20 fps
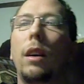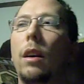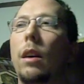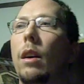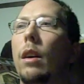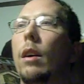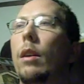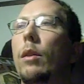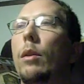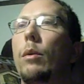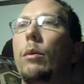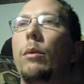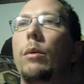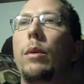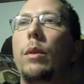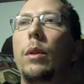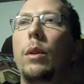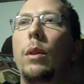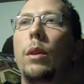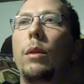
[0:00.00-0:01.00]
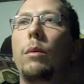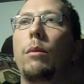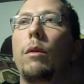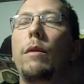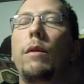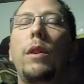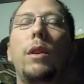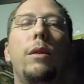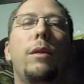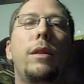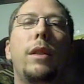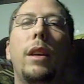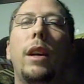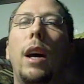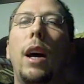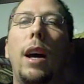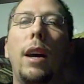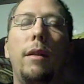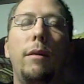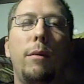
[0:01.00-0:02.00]
The reviews that
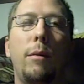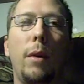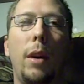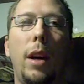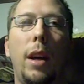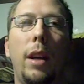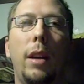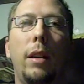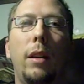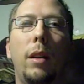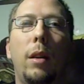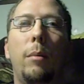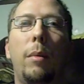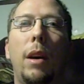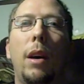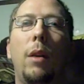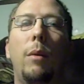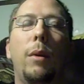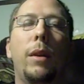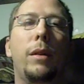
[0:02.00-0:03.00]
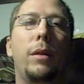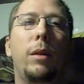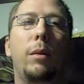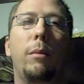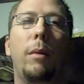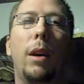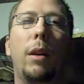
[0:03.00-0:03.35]
I've read about Western